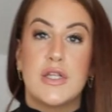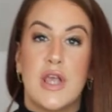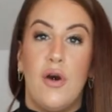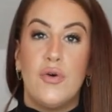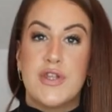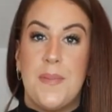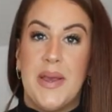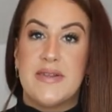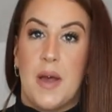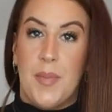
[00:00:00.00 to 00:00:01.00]
So I also
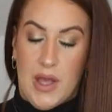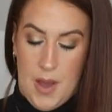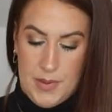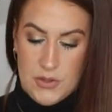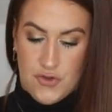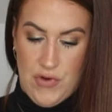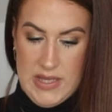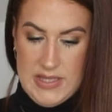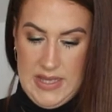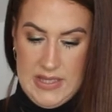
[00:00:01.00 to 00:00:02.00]
picked up a couple of
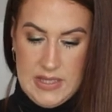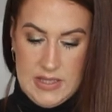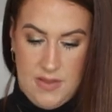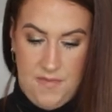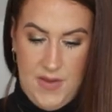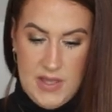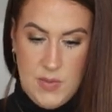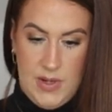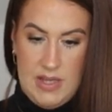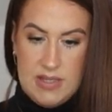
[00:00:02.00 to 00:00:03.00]
dresses. So the
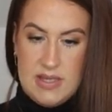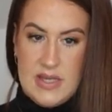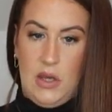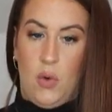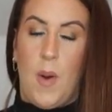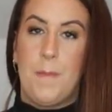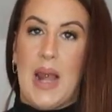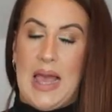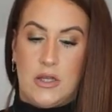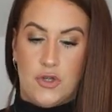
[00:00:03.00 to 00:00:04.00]
first one is this little
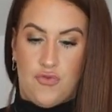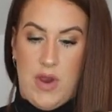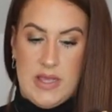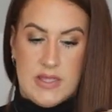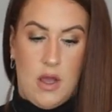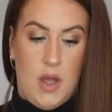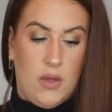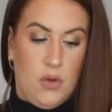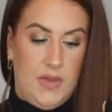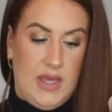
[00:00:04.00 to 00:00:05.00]
black dress.
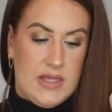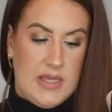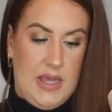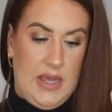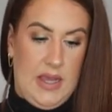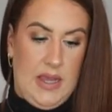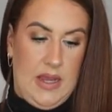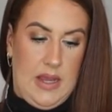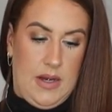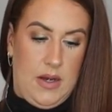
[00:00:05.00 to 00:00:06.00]
I got this
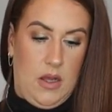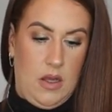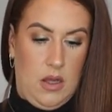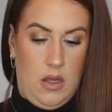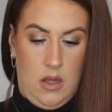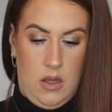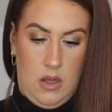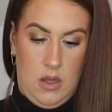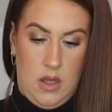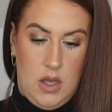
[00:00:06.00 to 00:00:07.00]
in
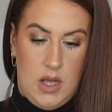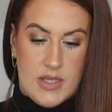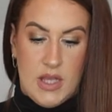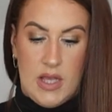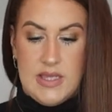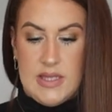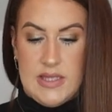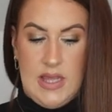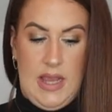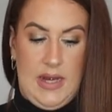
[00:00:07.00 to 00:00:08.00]
a size
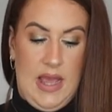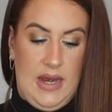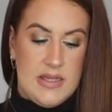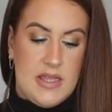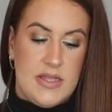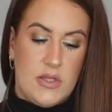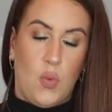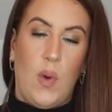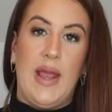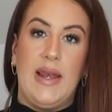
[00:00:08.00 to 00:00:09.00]
16. And it's this
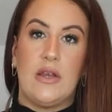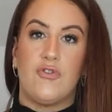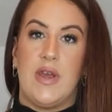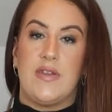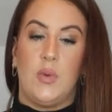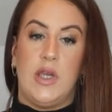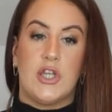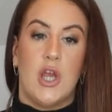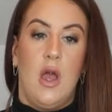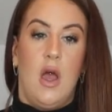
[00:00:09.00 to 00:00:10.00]
square neck dress,
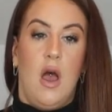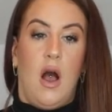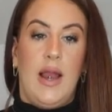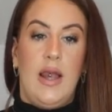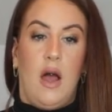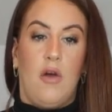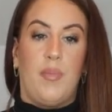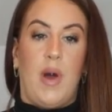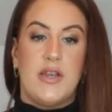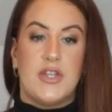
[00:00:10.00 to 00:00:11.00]
which I
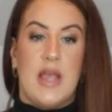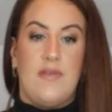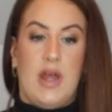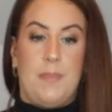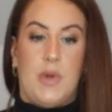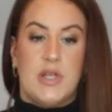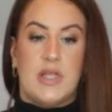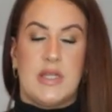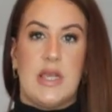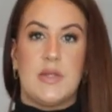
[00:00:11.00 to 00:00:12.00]
love, but I just haven't had much
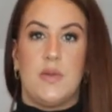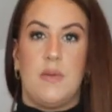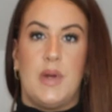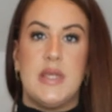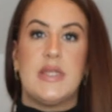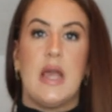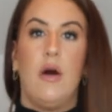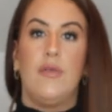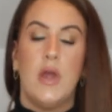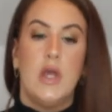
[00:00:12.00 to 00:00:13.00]
success with them
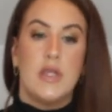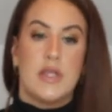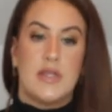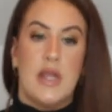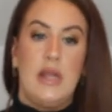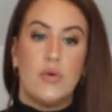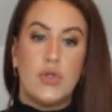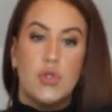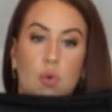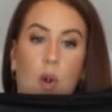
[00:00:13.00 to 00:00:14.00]
myself. So it's a little
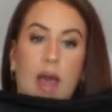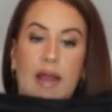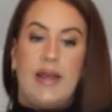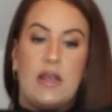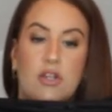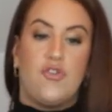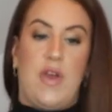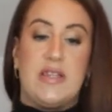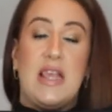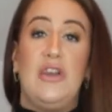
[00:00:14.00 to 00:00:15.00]
square neck
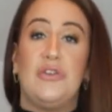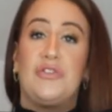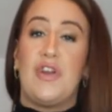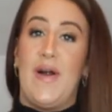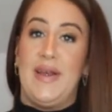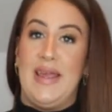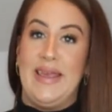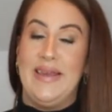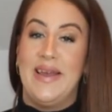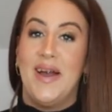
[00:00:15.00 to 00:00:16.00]
dress. It looks
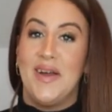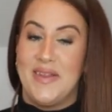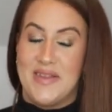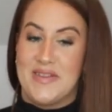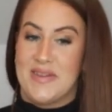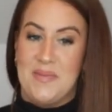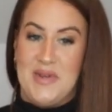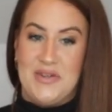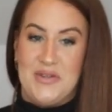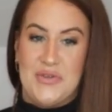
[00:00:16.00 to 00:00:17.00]
tiny. I think this is going to
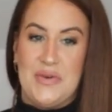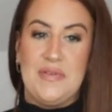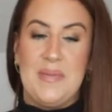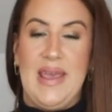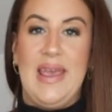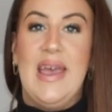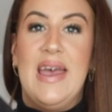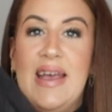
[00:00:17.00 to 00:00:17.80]
be too short for me.